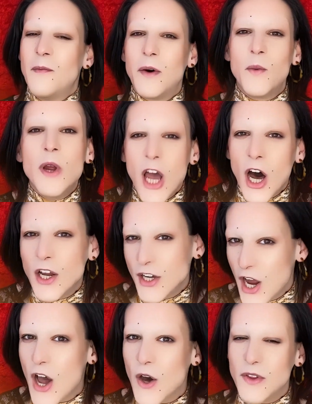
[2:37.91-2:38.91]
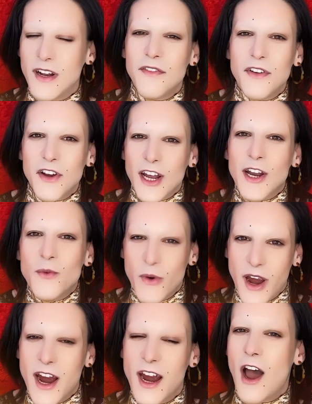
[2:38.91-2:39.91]
But we all know that if you're gonna
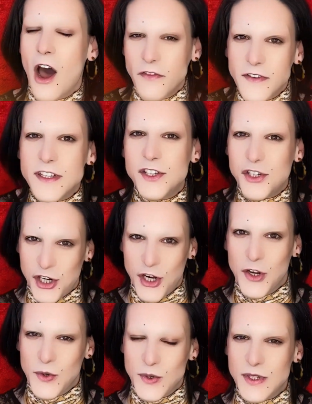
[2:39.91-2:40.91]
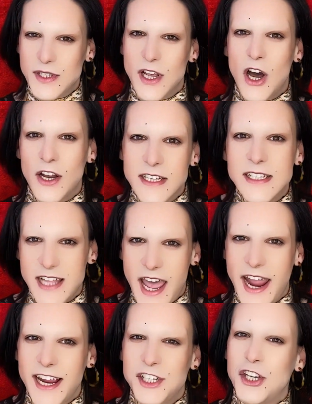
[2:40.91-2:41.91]
wear office shoes on a
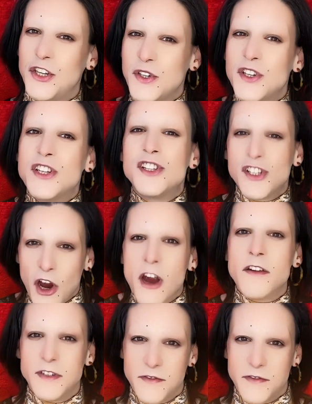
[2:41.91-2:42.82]
stage, you deserve to